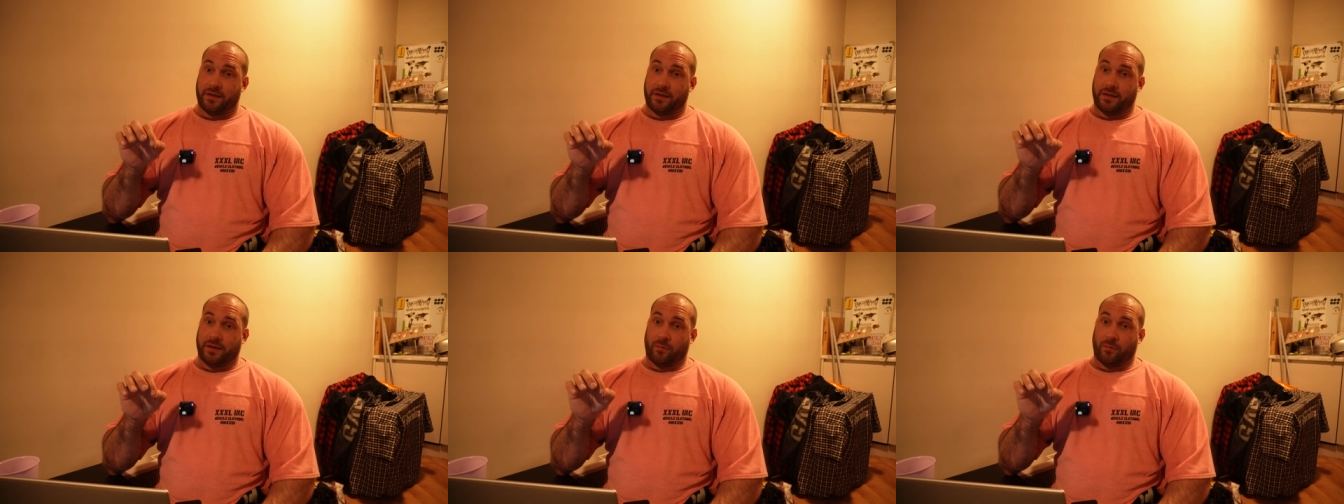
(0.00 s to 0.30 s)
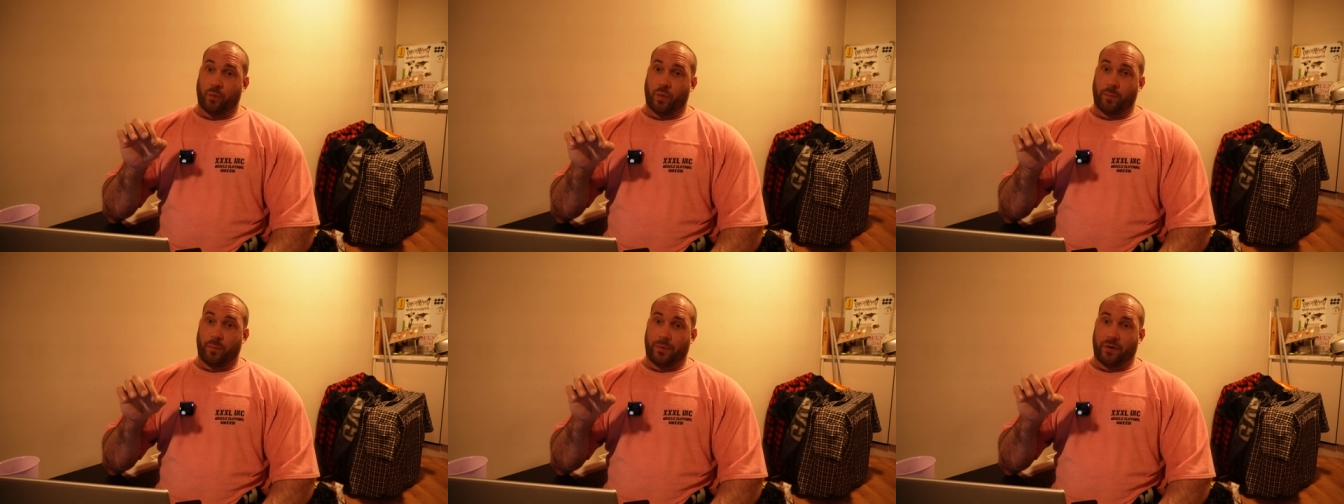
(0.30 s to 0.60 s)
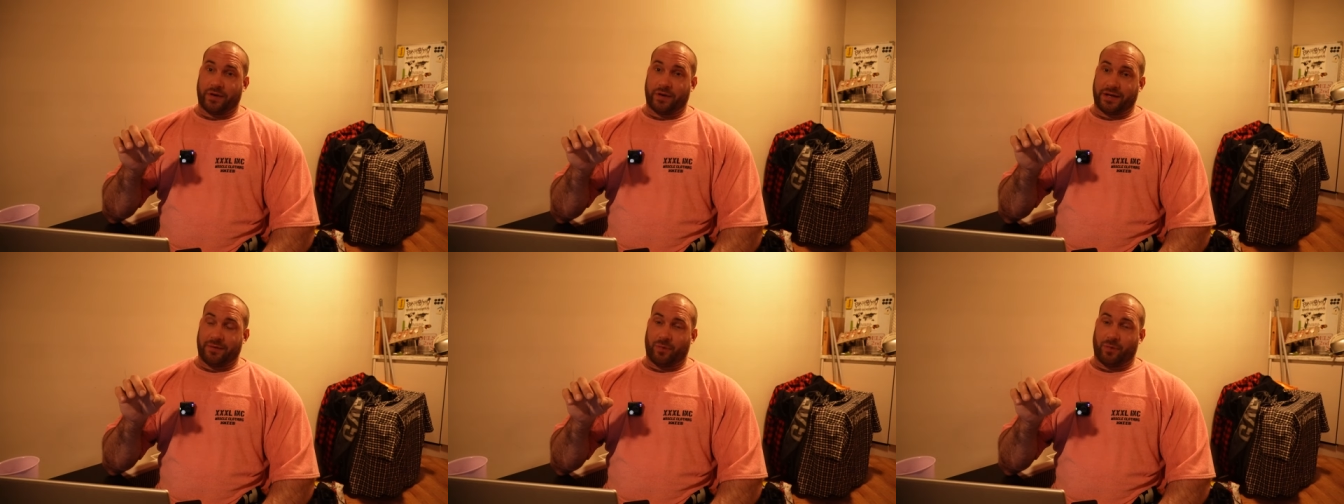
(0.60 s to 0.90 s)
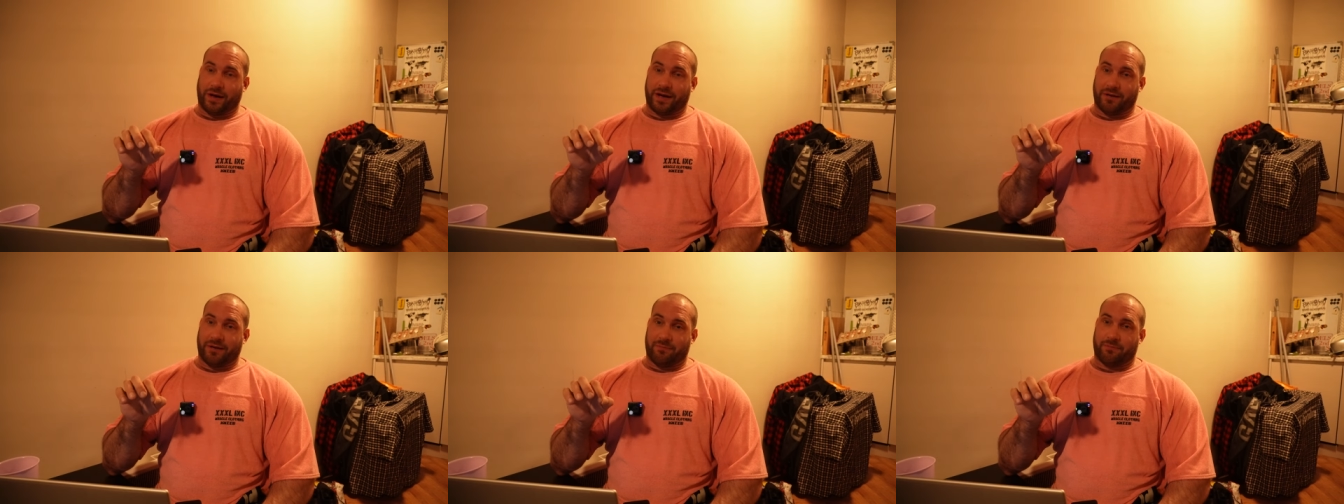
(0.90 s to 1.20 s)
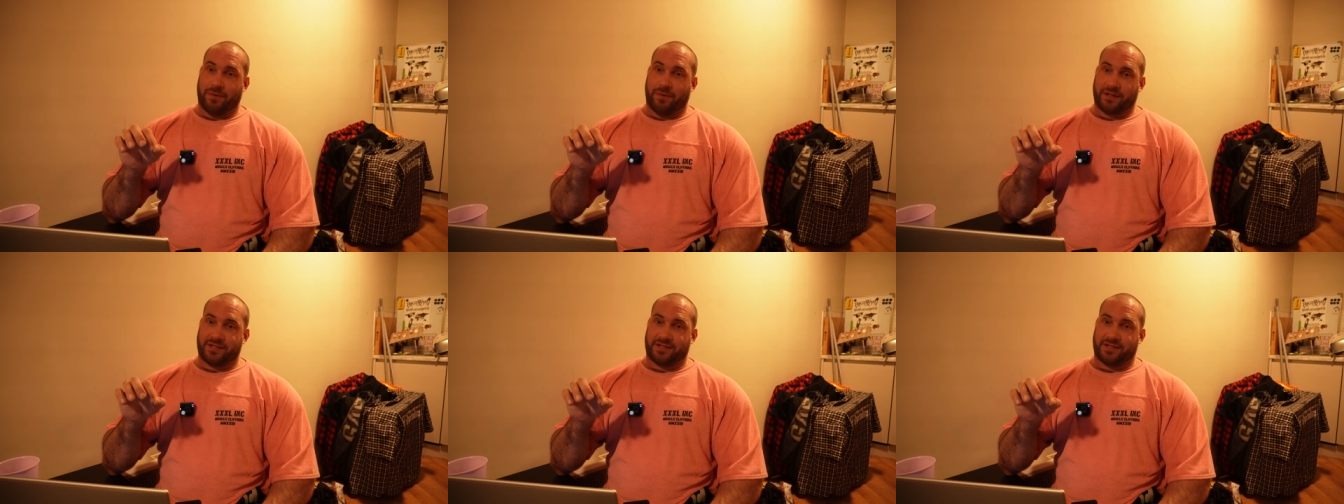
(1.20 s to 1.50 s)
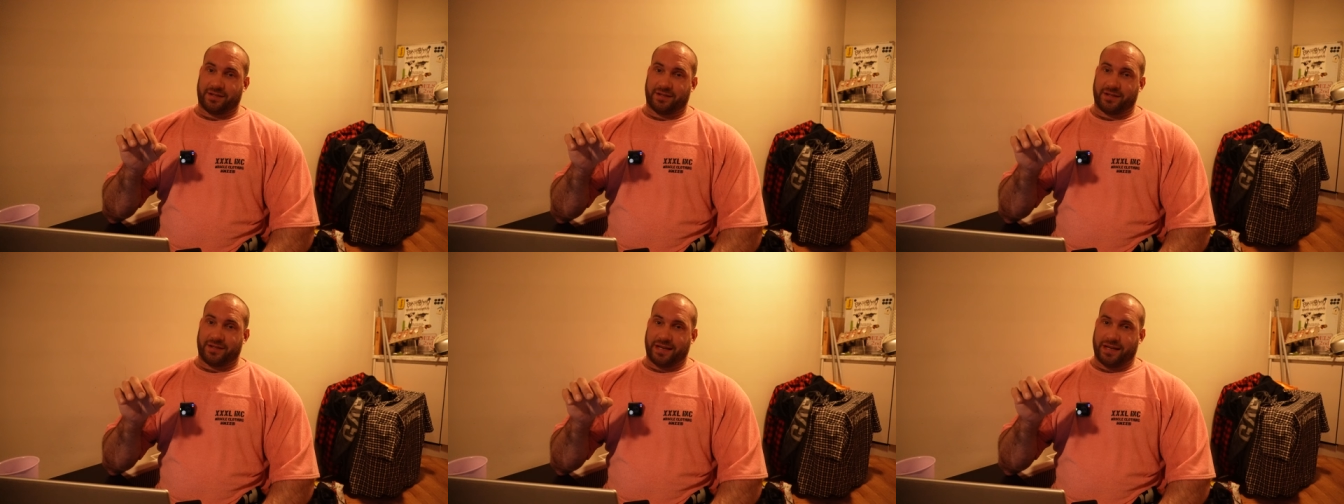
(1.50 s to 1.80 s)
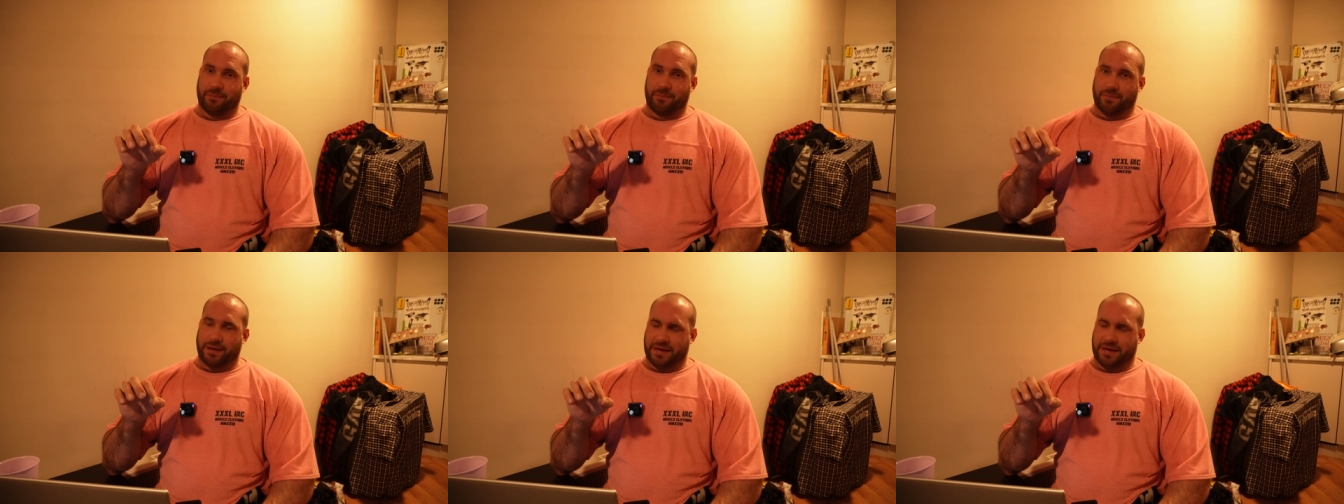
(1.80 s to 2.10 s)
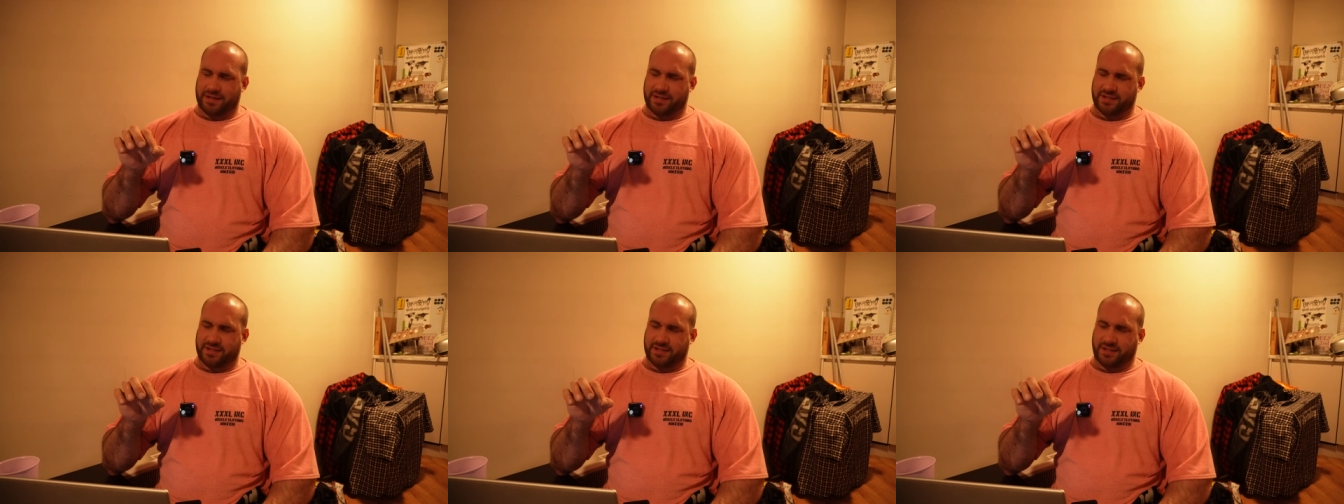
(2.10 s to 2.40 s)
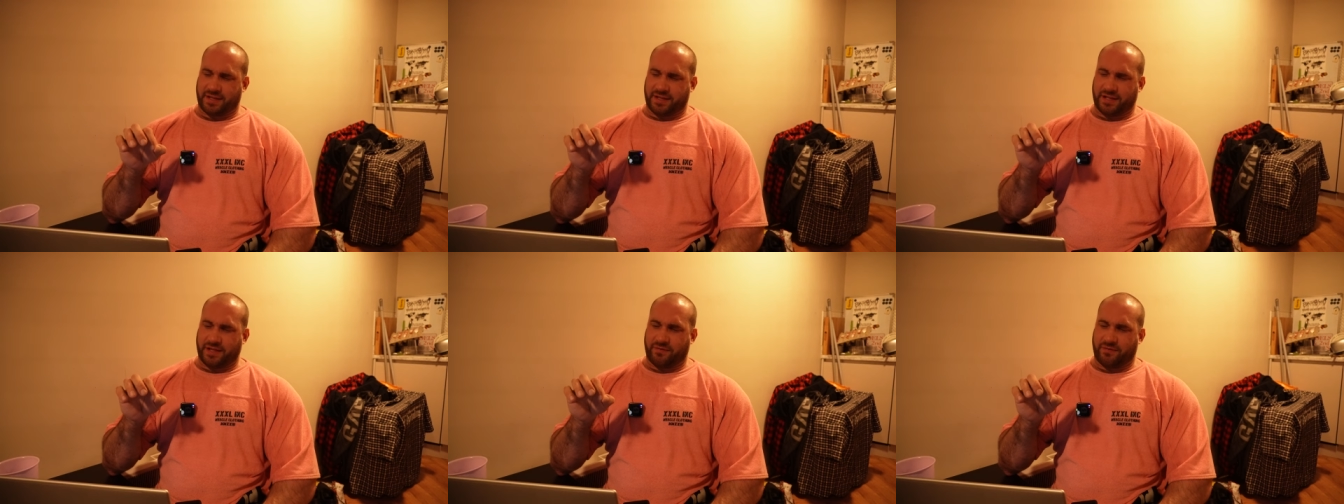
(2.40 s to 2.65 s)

the body weight and muscle and lean mass that